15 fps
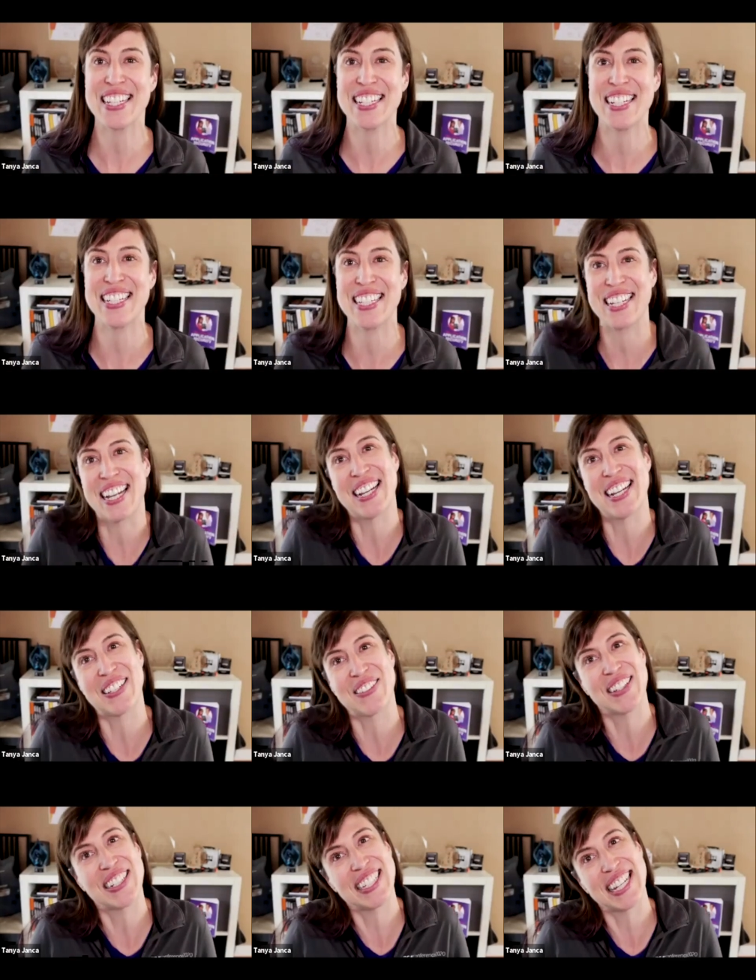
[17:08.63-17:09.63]
And he's like, I just
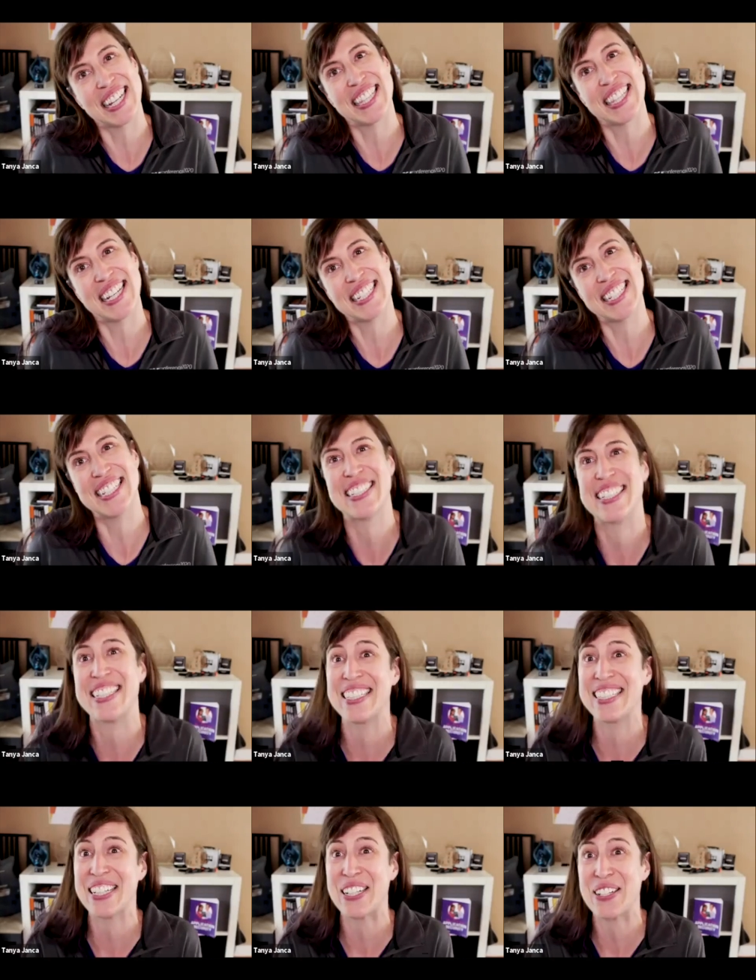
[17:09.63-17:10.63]
wanted to say thank you. And I
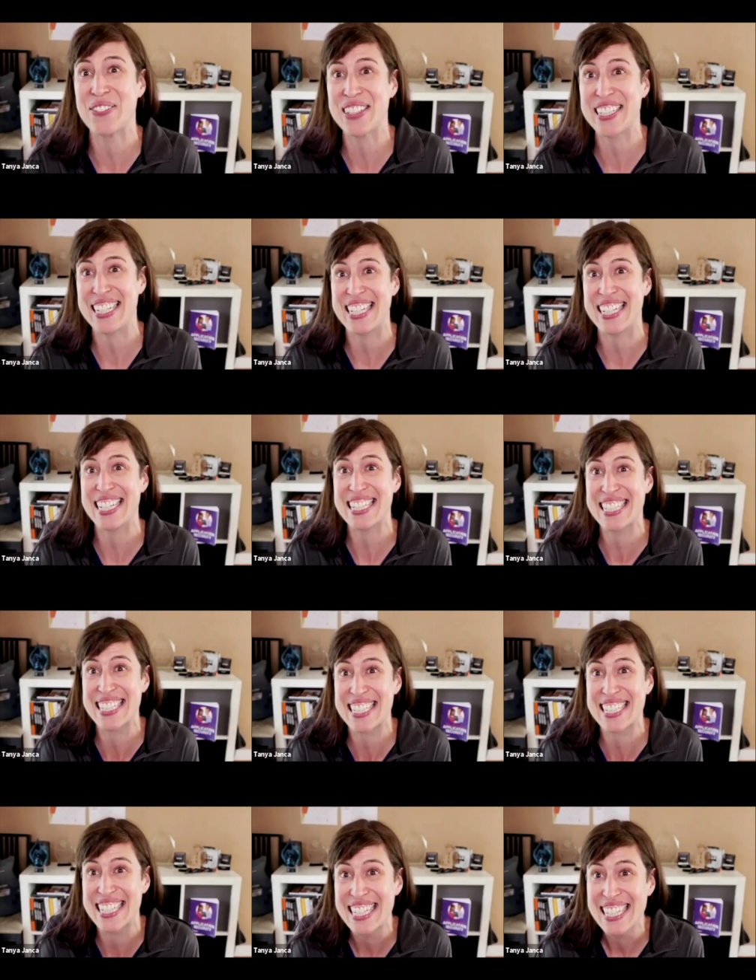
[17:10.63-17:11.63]
was like, oh my
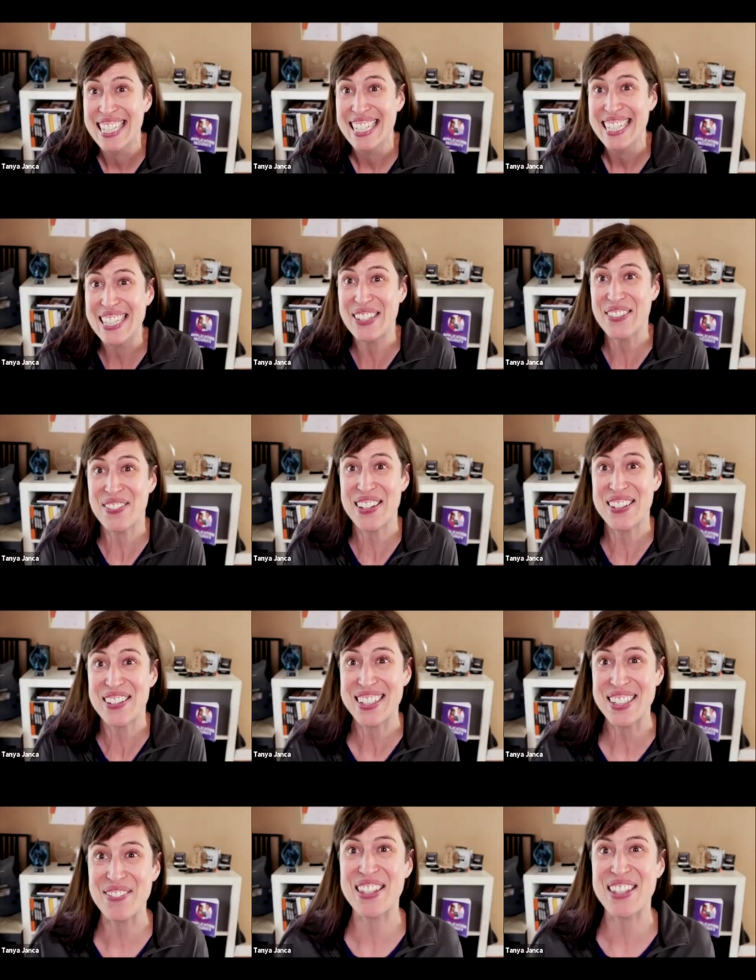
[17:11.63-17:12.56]
gosh, you're welcome.